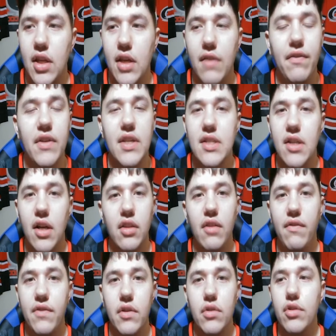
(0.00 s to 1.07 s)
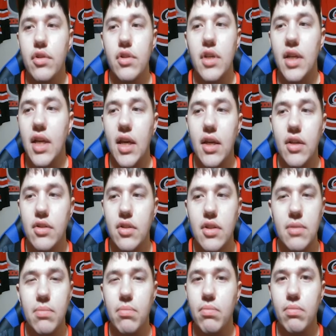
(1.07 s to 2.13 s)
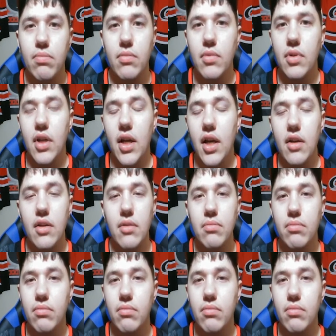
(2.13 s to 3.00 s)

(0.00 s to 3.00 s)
If he's not the future, you can't just kind of